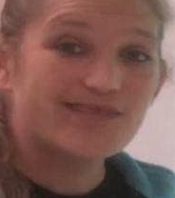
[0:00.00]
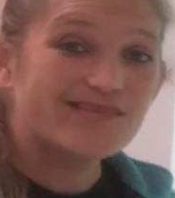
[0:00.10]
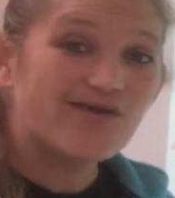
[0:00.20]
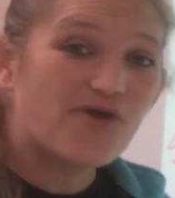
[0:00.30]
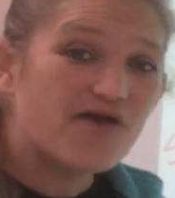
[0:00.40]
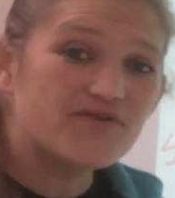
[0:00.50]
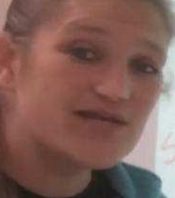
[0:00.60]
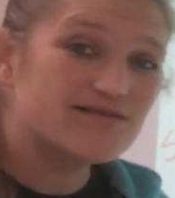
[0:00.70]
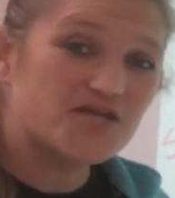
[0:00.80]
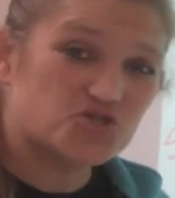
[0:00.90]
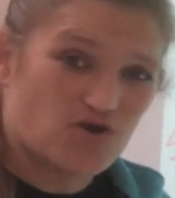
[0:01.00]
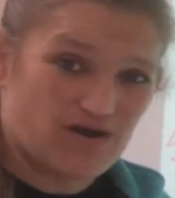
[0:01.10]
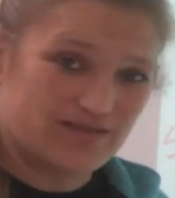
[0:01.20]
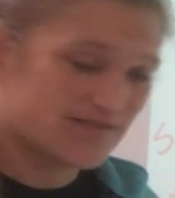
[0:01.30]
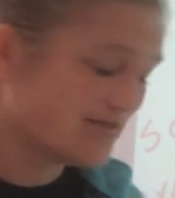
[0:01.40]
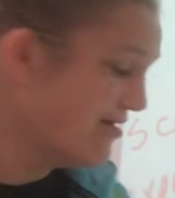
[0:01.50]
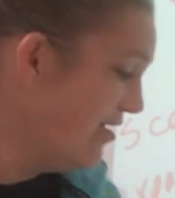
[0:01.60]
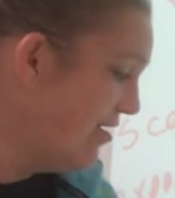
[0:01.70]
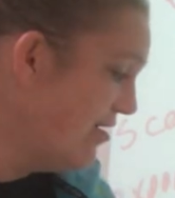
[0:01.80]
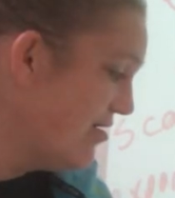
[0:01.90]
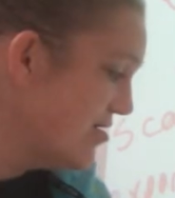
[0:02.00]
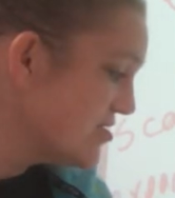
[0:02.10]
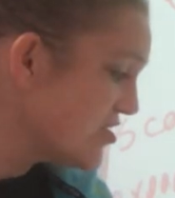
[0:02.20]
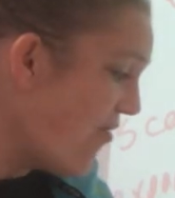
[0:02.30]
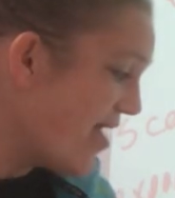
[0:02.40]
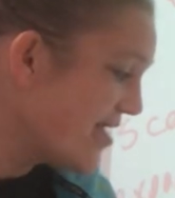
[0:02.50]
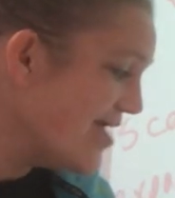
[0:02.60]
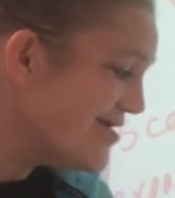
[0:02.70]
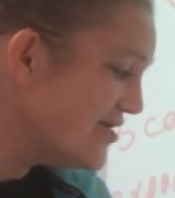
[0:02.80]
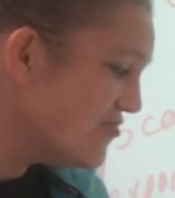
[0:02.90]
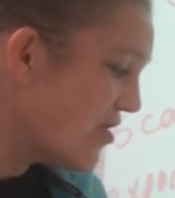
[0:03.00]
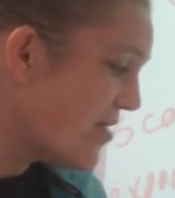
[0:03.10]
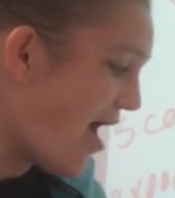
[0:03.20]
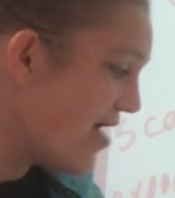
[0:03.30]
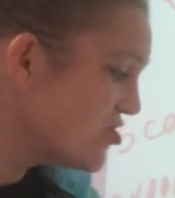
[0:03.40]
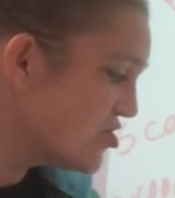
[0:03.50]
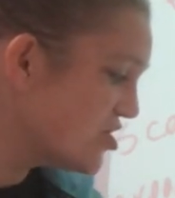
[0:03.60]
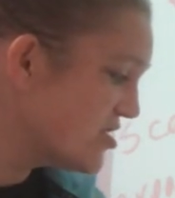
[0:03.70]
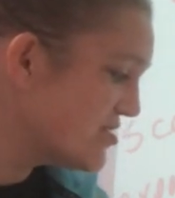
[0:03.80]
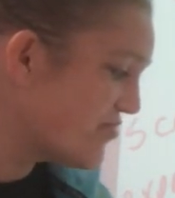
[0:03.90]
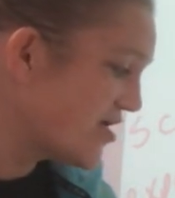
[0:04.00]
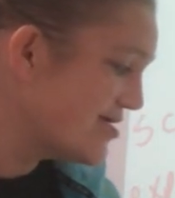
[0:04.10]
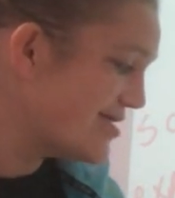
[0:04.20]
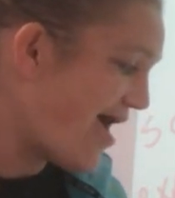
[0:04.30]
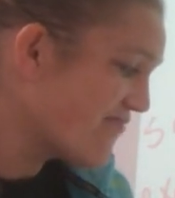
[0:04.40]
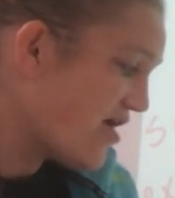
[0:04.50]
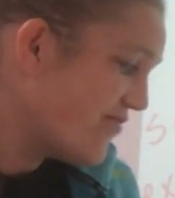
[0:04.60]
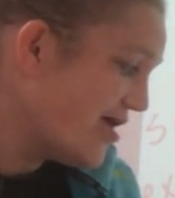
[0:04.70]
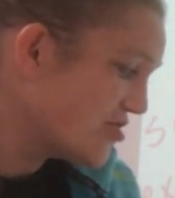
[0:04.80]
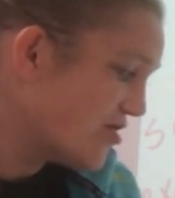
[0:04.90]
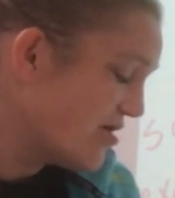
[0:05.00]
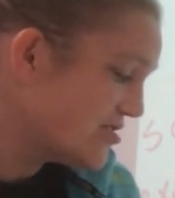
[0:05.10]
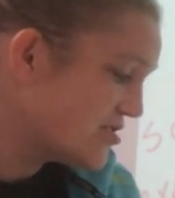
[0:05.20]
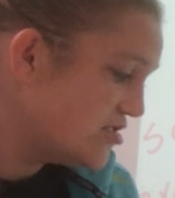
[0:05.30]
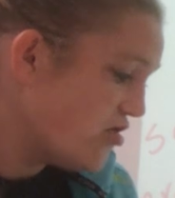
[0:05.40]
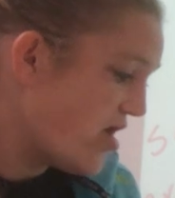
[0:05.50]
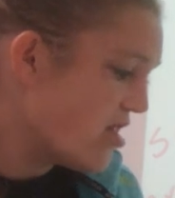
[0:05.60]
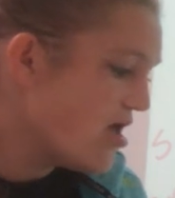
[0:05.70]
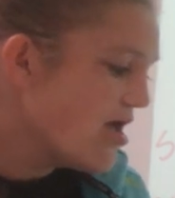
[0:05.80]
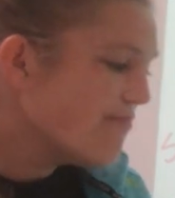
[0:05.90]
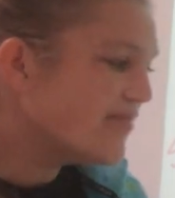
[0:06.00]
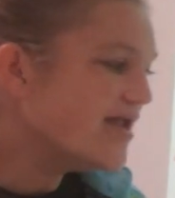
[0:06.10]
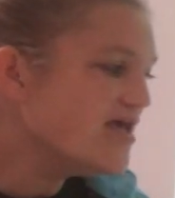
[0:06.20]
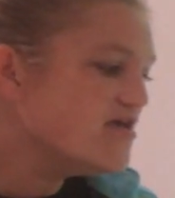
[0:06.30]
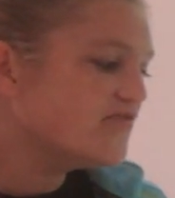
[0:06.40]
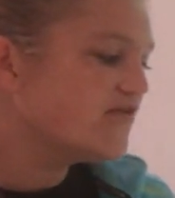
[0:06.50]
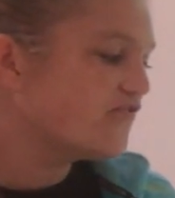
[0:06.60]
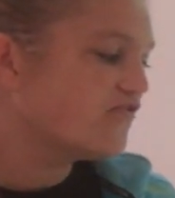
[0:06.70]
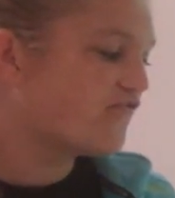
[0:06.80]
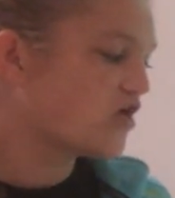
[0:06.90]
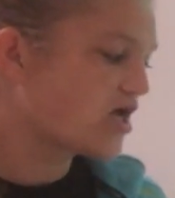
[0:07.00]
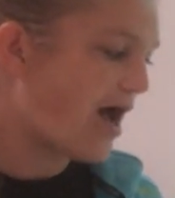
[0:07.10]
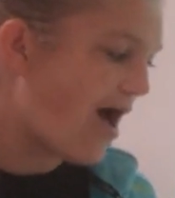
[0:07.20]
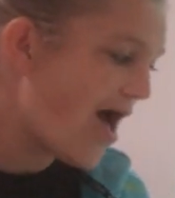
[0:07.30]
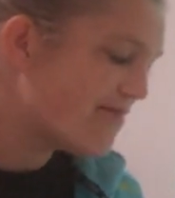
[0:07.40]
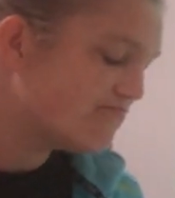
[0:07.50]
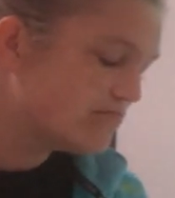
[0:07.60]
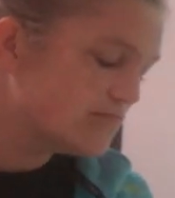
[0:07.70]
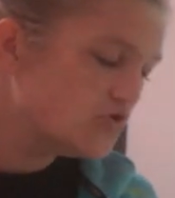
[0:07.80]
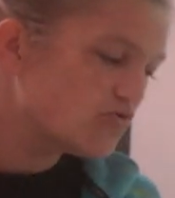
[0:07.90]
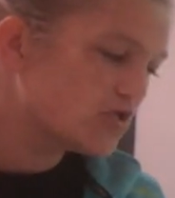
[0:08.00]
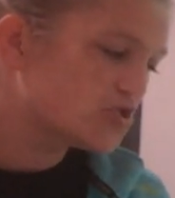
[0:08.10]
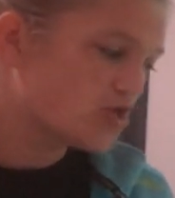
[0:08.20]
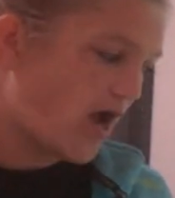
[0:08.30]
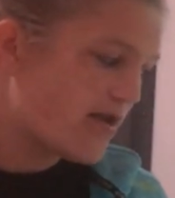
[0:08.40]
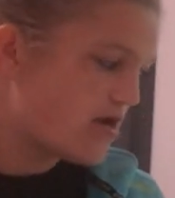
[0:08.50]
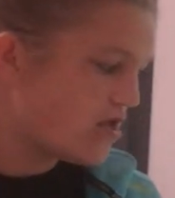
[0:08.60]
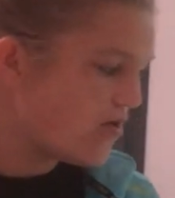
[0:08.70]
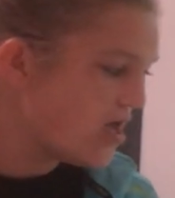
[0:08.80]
they don't have any electrons. So I can't do it on the hydrogens because you have to have electrons to do it. But even if you forgot, you could try to do